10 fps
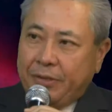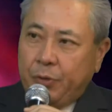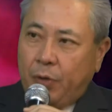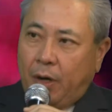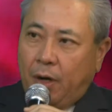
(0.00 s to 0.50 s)

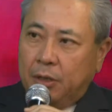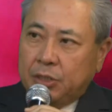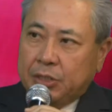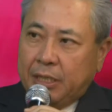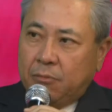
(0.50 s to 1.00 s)
new
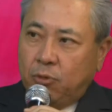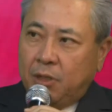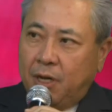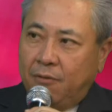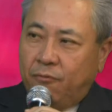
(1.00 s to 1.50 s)
cars that would
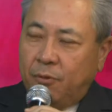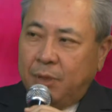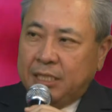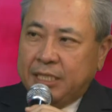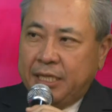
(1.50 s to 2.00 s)
come from,
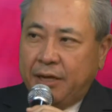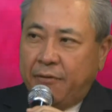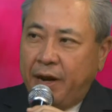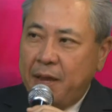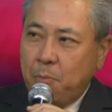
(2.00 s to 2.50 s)
let's say, the
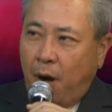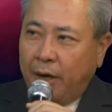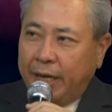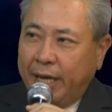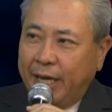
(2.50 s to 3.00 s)
gray
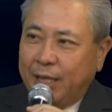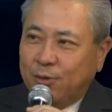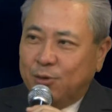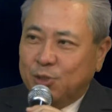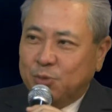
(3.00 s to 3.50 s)
market
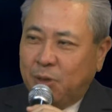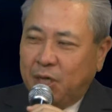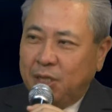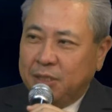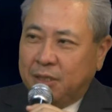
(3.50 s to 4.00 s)
or
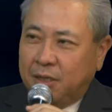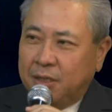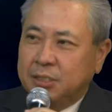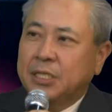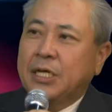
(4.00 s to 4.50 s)
smuggled
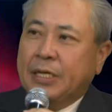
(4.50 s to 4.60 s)
cars? Yeah.